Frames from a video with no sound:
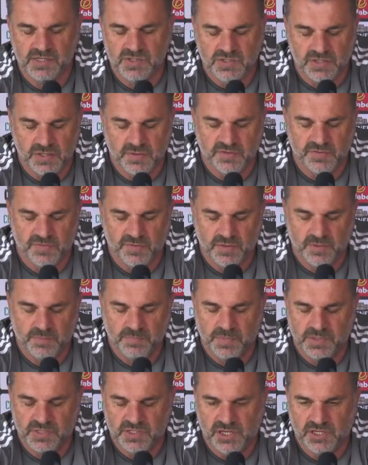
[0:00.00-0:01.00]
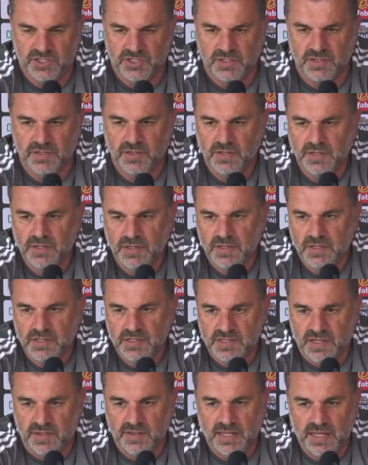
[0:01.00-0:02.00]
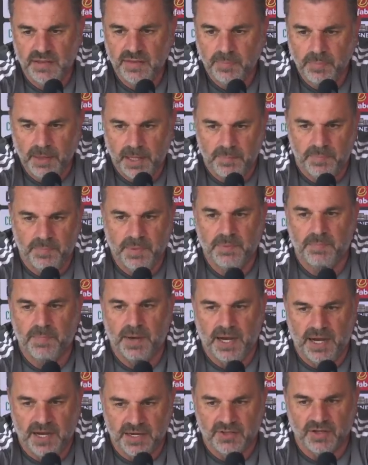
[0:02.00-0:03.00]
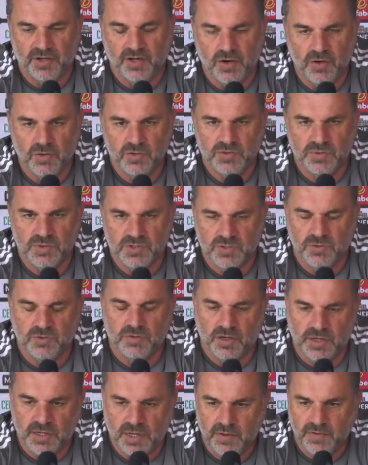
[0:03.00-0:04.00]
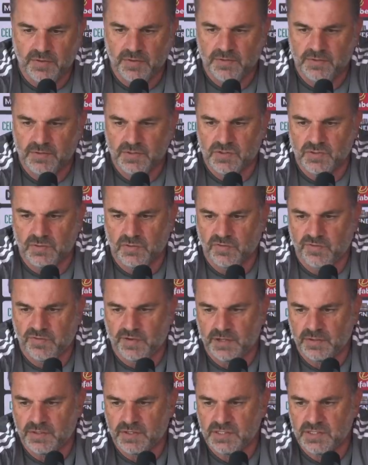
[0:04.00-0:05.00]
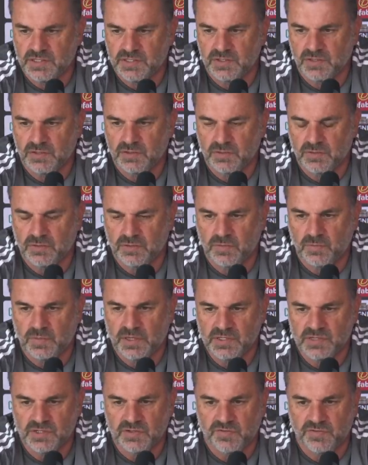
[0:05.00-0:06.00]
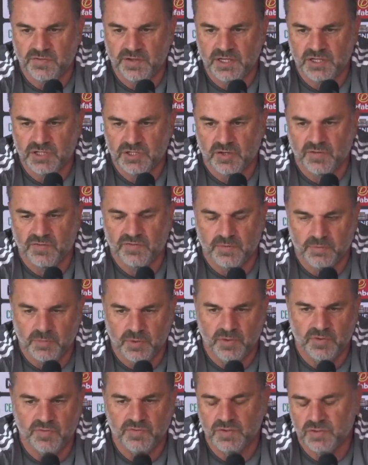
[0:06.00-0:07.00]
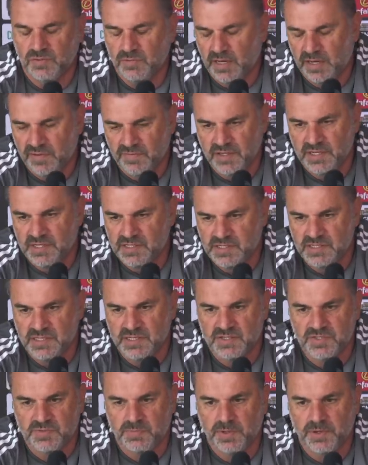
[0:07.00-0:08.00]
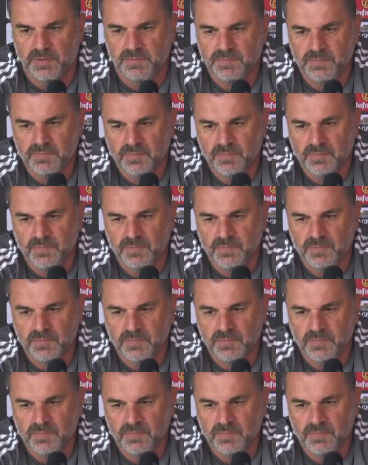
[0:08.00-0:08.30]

in terms of the possession. So, you know, they play a big part in the goals we score. I know that the sort of focus is on the ones who finish off the moves or have the assists, but